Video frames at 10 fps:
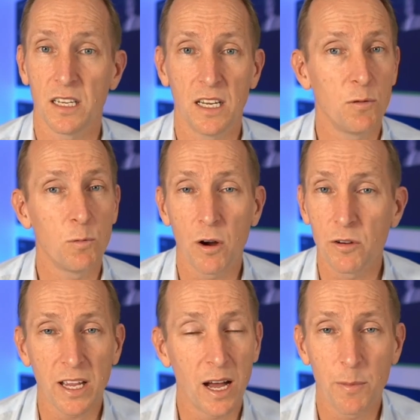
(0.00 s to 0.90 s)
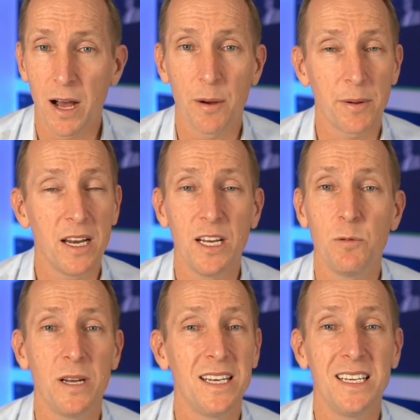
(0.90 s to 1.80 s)
it won't come up
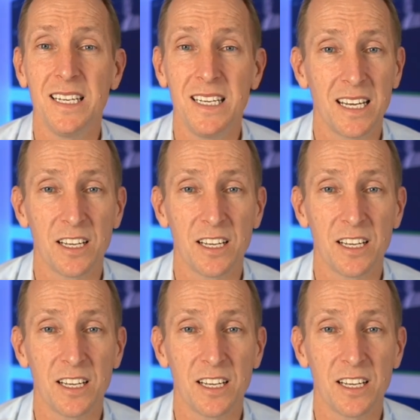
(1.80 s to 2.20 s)
anywhere near.